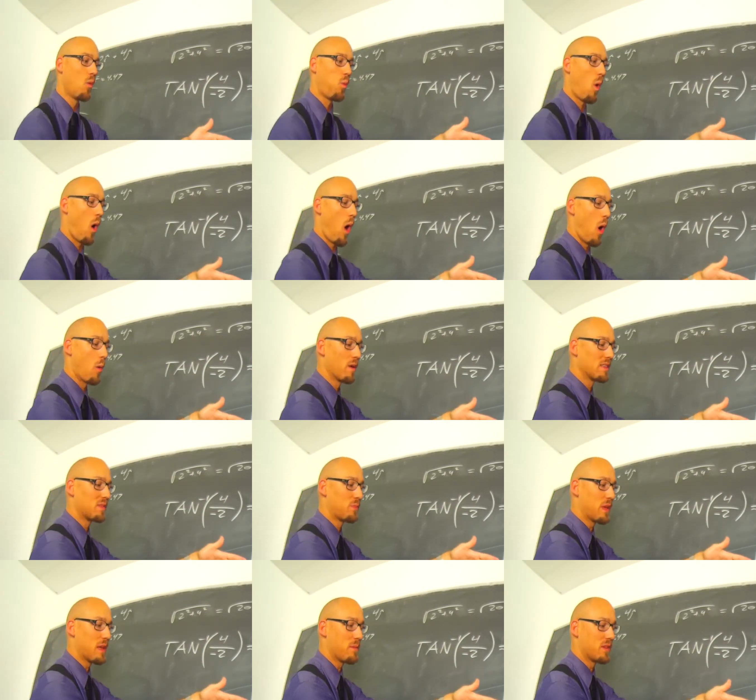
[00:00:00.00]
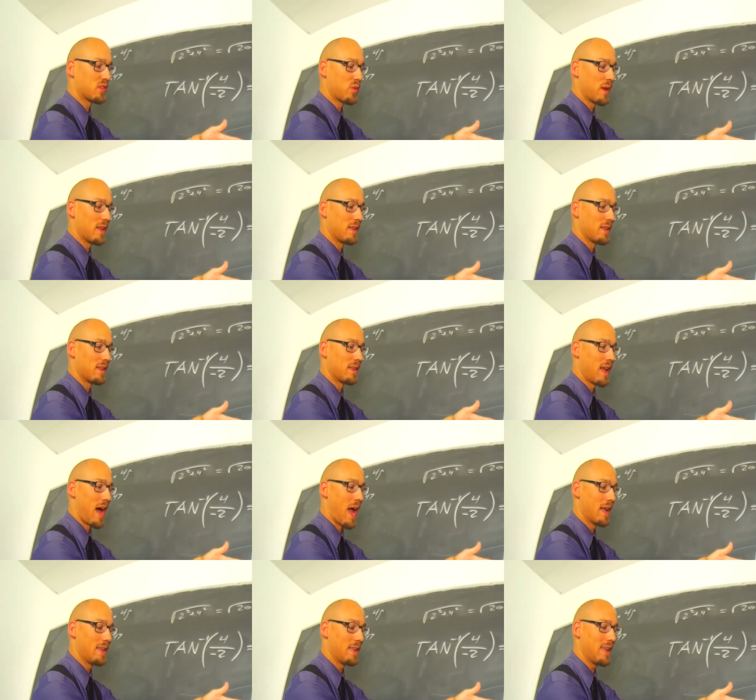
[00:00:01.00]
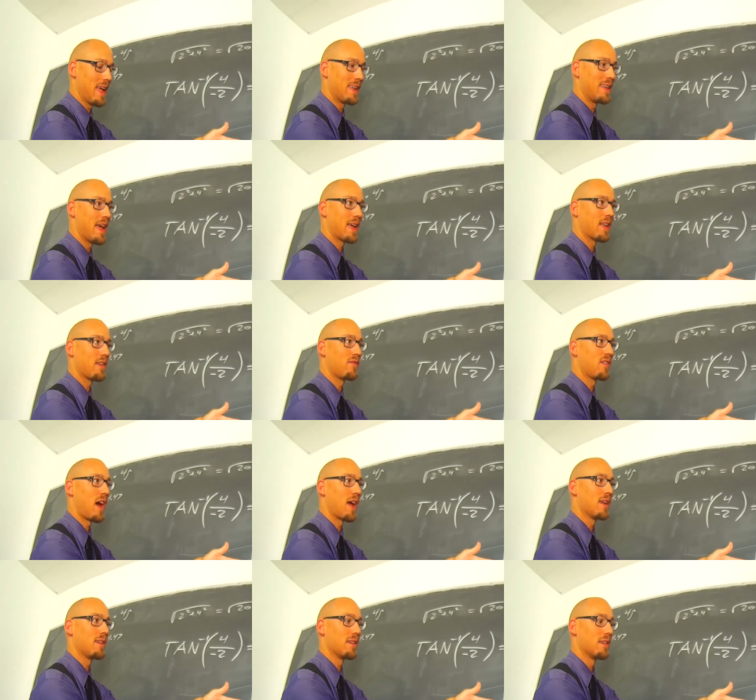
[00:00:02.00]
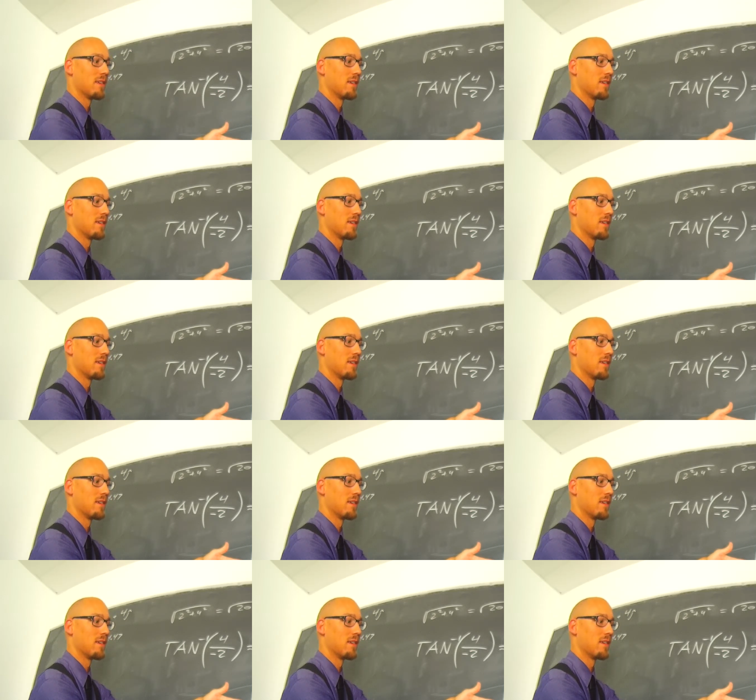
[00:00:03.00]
will always be between 90 and negative 90.